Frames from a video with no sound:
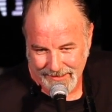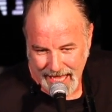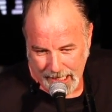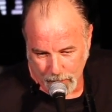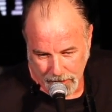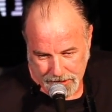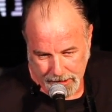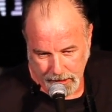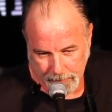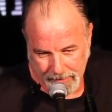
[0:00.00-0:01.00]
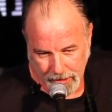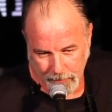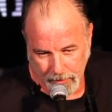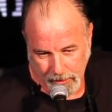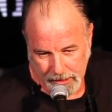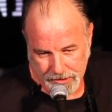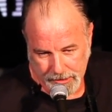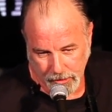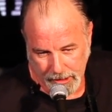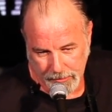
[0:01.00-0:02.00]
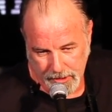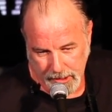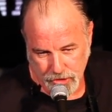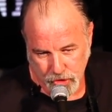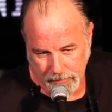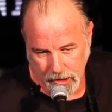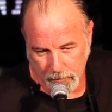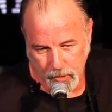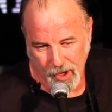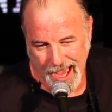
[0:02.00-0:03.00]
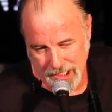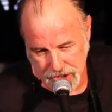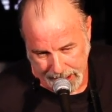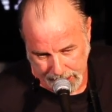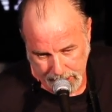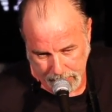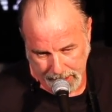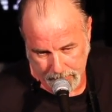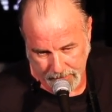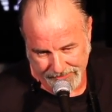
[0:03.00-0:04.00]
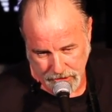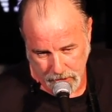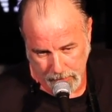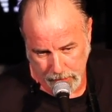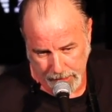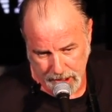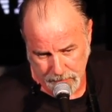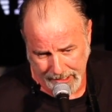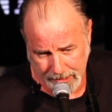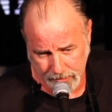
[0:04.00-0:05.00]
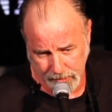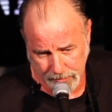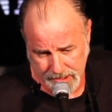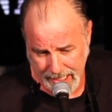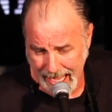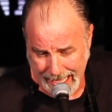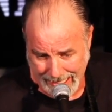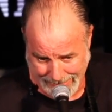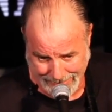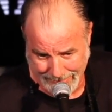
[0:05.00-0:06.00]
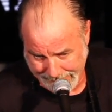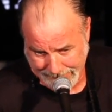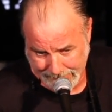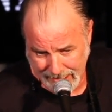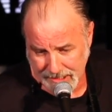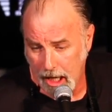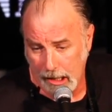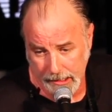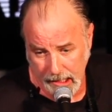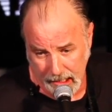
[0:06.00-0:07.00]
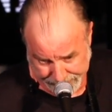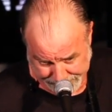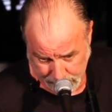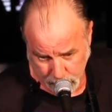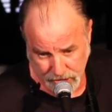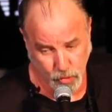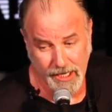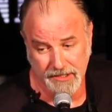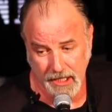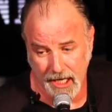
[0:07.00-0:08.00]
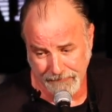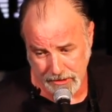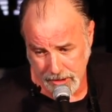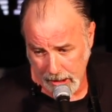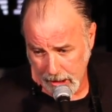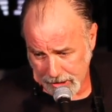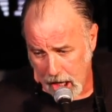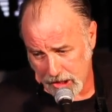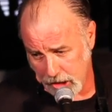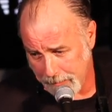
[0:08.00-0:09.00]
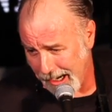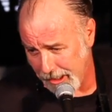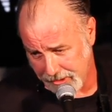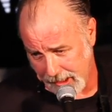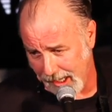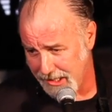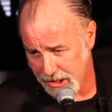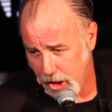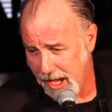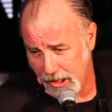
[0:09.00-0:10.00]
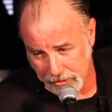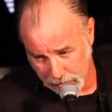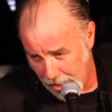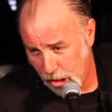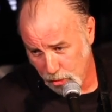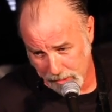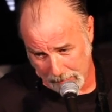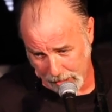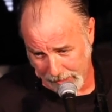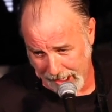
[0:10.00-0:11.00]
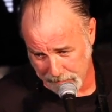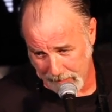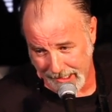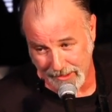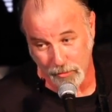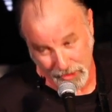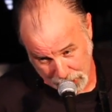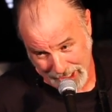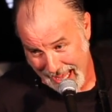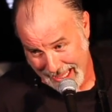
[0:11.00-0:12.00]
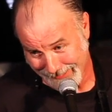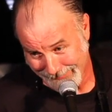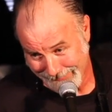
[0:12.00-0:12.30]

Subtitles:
I don't want to sit here and pick on Marty Stewart. He was an instrumental prodigy. He played in professional bluegrass bands when he was 9. That's hard enough. What's really tough is talking your parents into letting you go out on the road with a bluegrass band when you're 9.